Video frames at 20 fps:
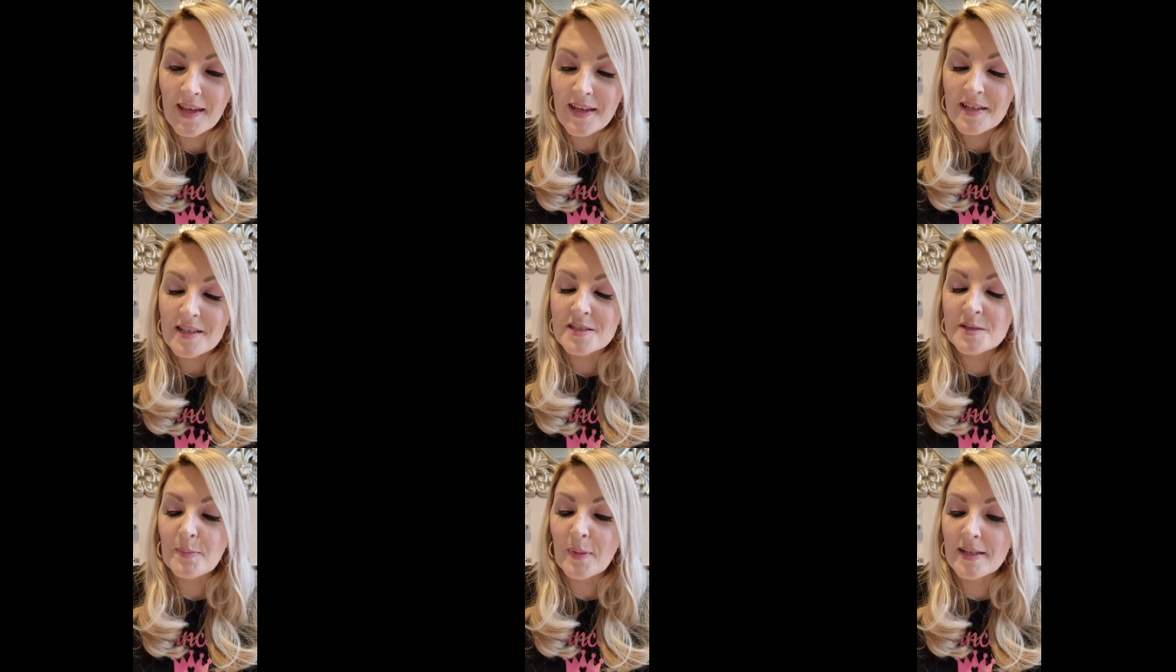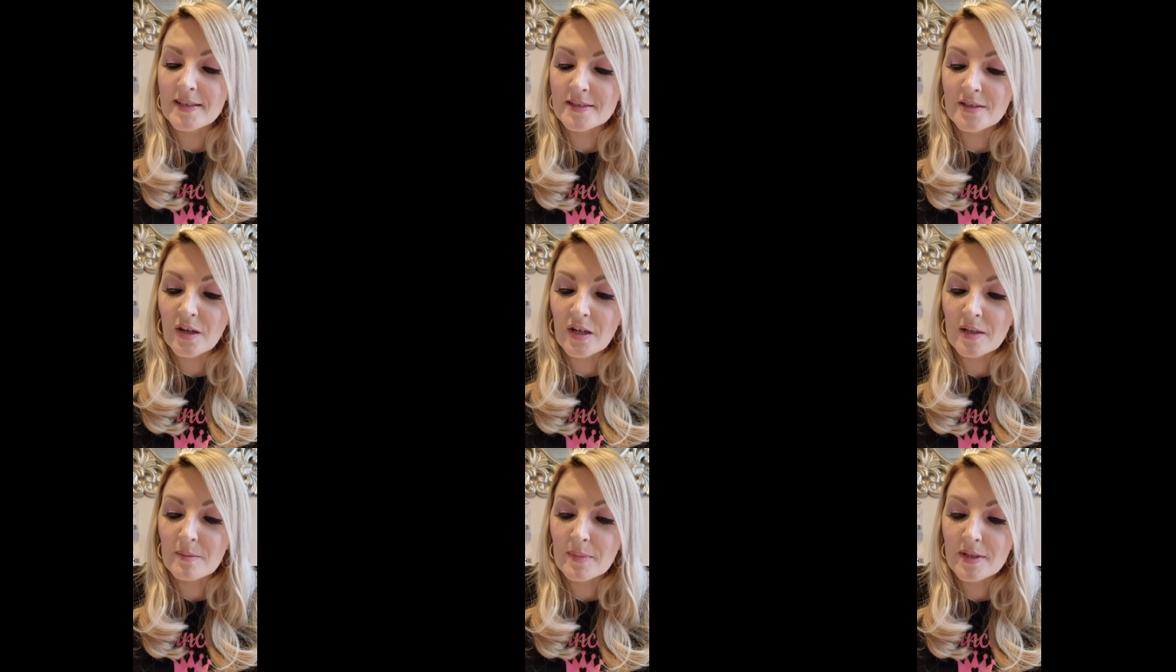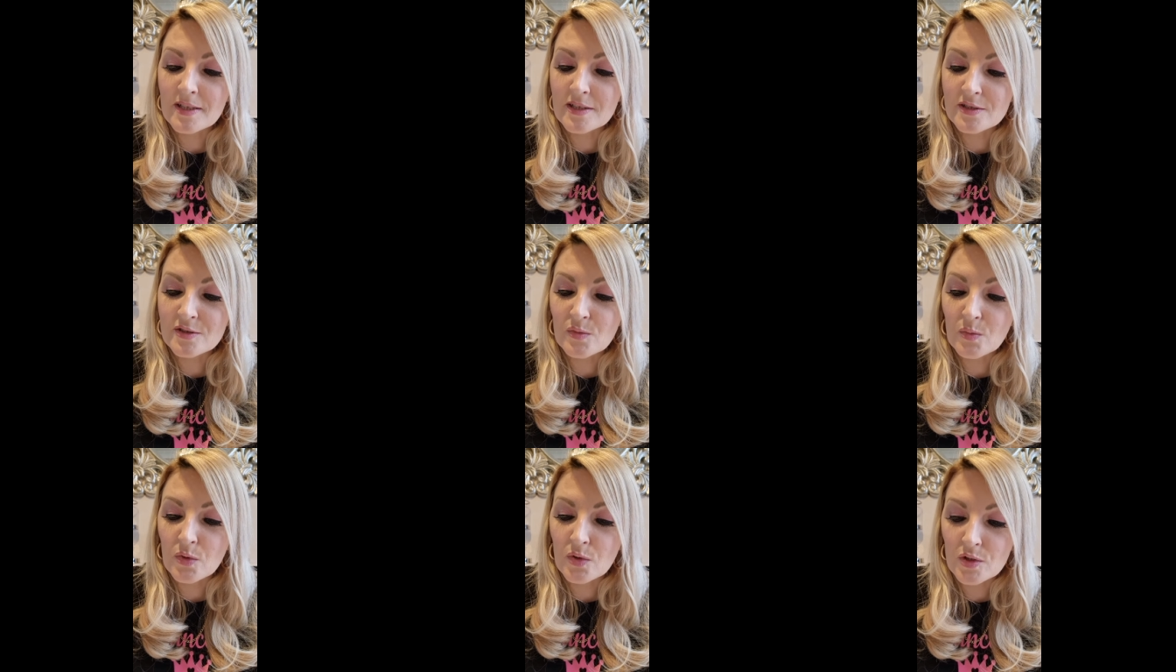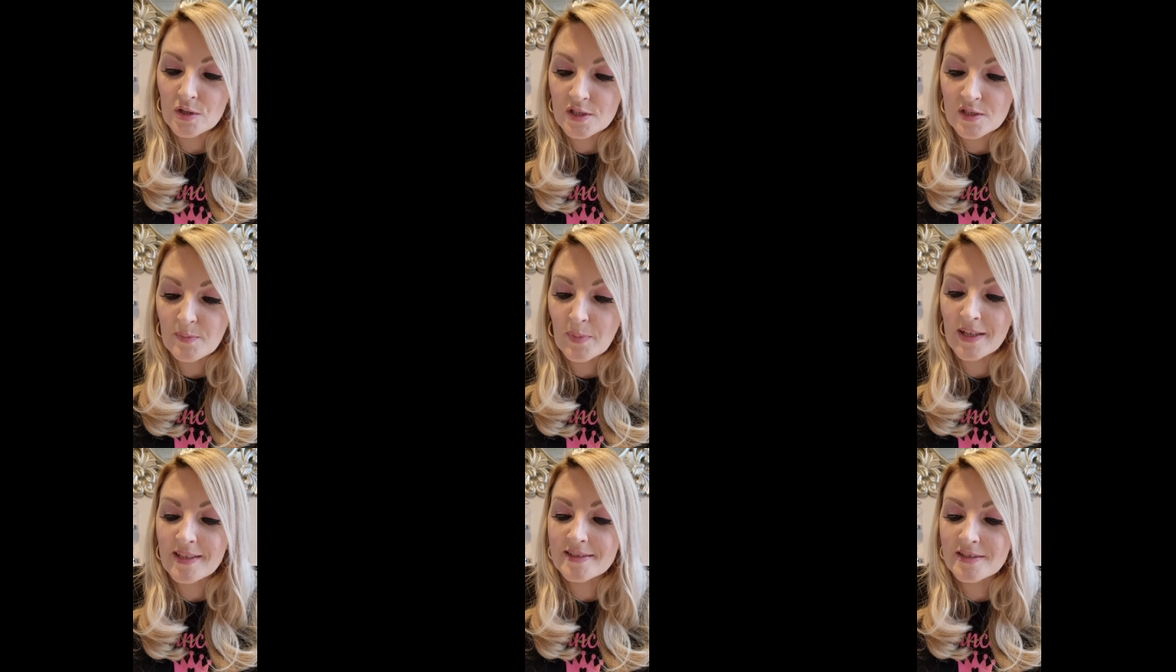spend time in His Word,
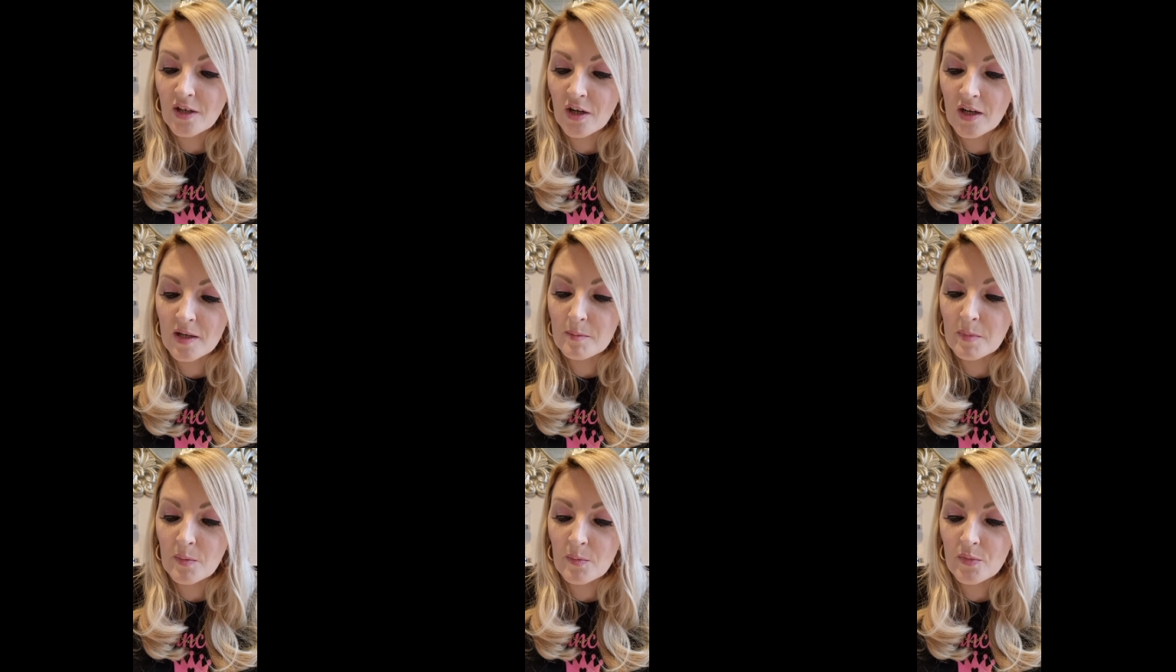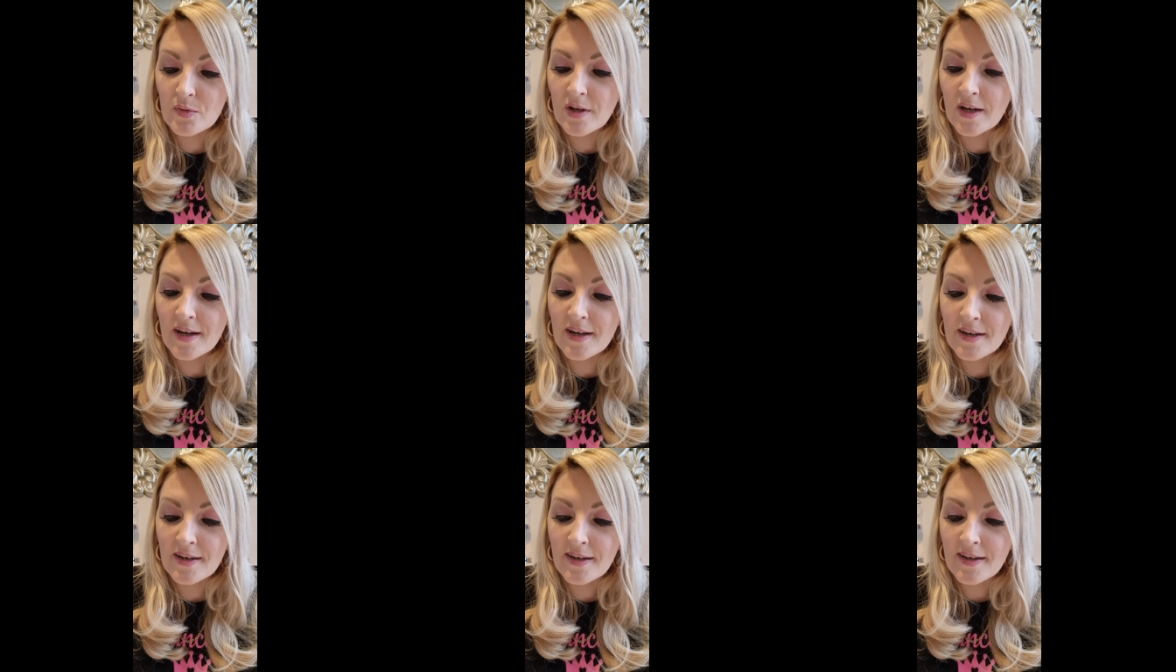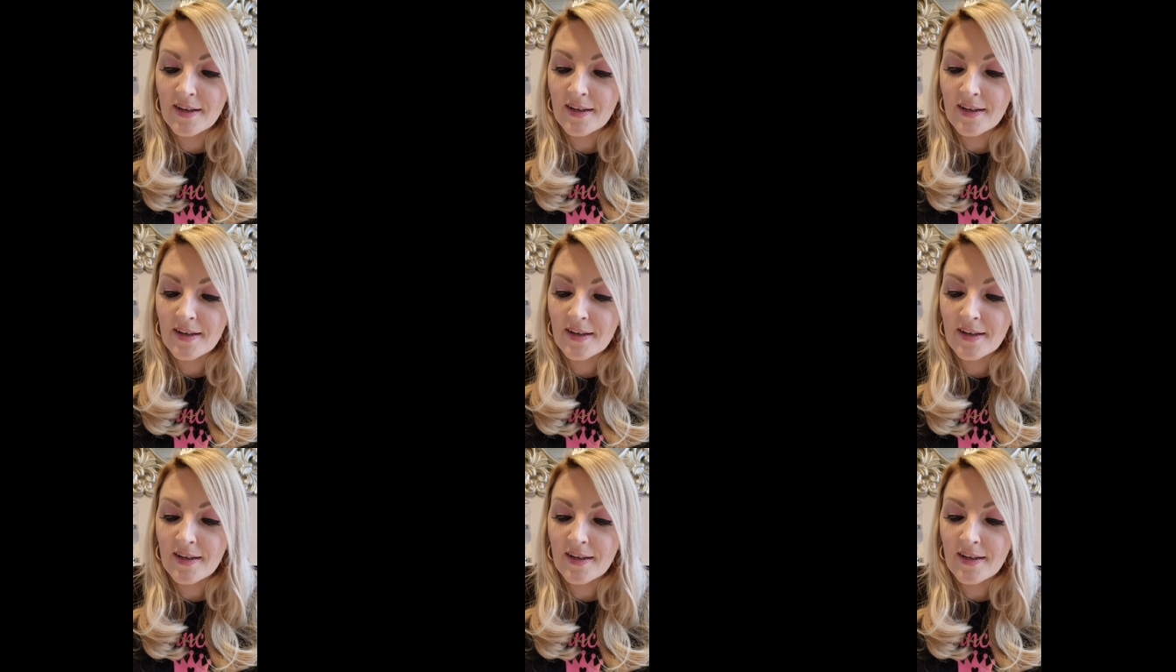spend time in prayer.